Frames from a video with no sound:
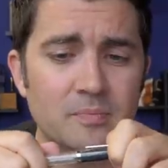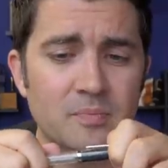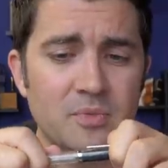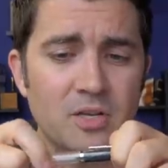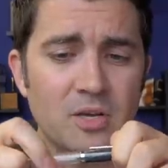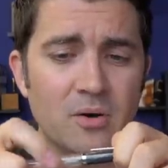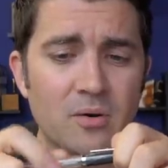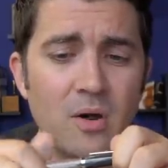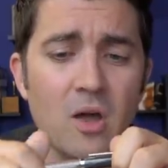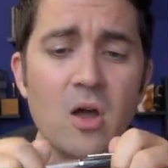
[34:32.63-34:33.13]

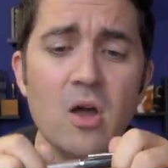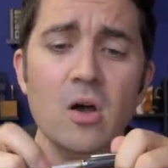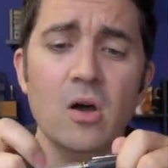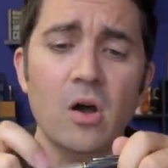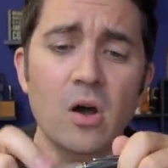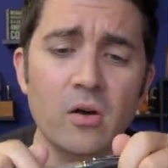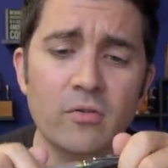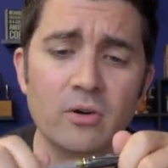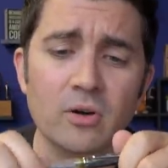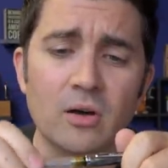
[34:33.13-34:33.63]
So
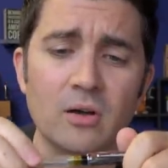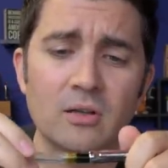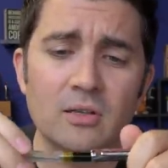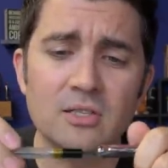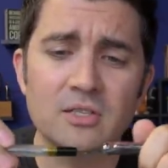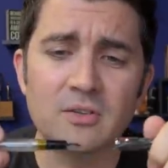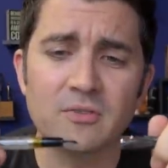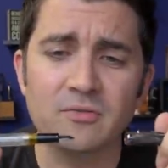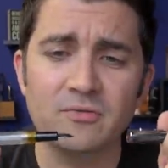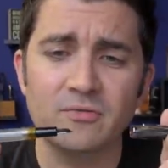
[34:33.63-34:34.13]
overall,
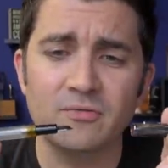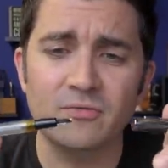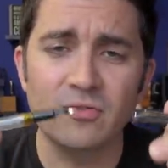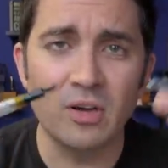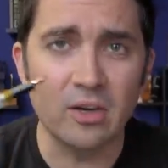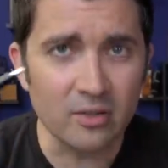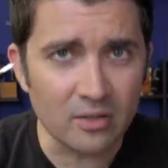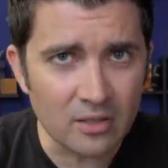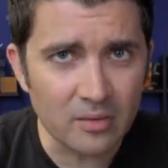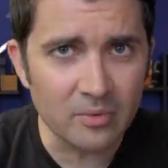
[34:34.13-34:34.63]
it's a
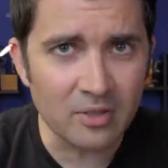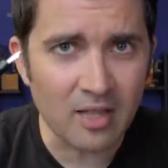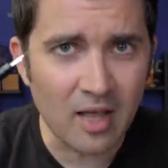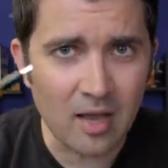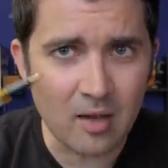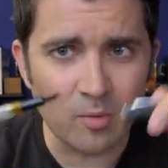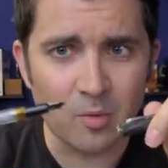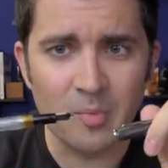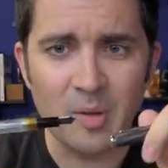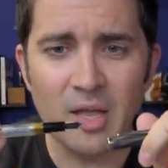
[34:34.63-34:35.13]
fairly
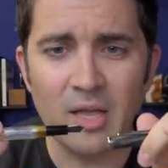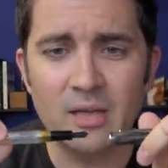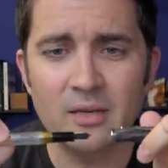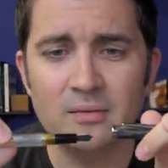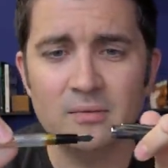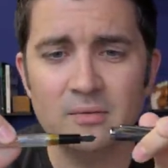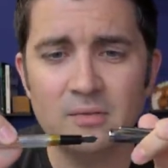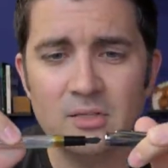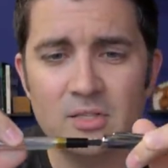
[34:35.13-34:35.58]
reliable pen.